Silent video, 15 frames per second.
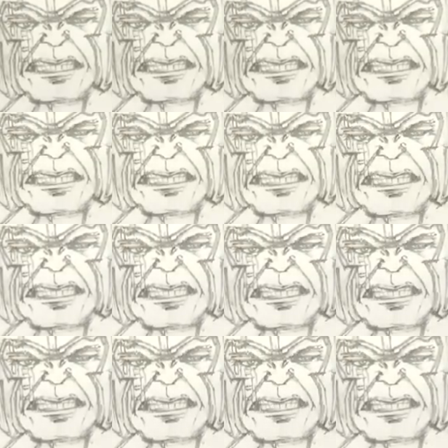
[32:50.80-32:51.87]

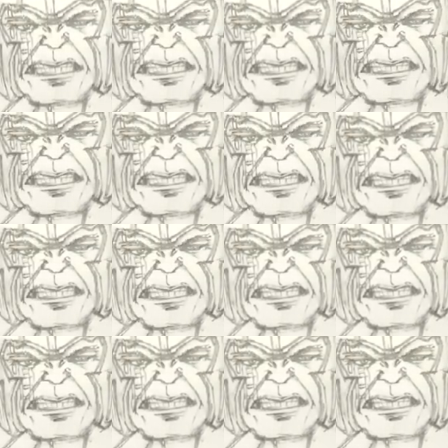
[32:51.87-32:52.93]

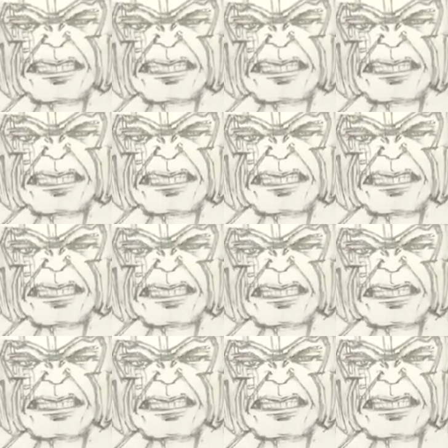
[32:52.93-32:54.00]

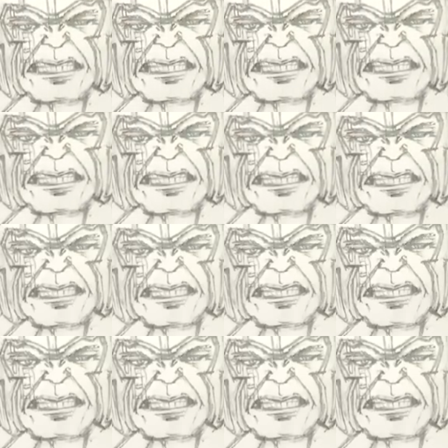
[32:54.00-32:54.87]
Nothing is said.